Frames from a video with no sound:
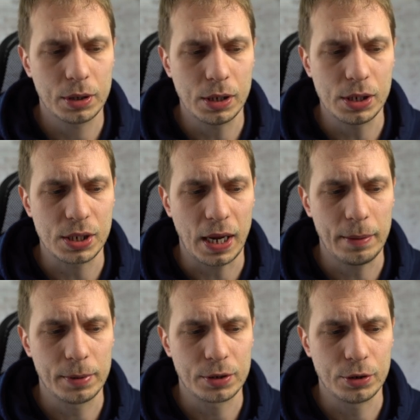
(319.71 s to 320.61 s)
is
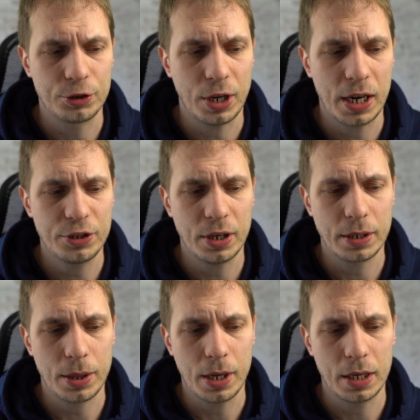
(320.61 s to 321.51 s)
able to change
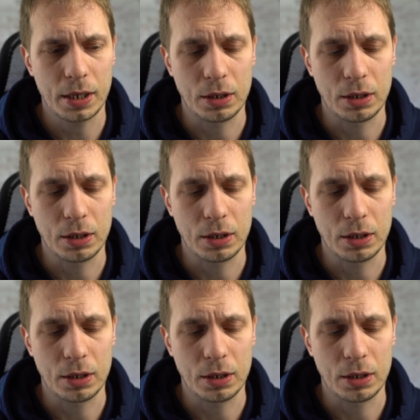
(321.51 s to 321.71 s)
anything,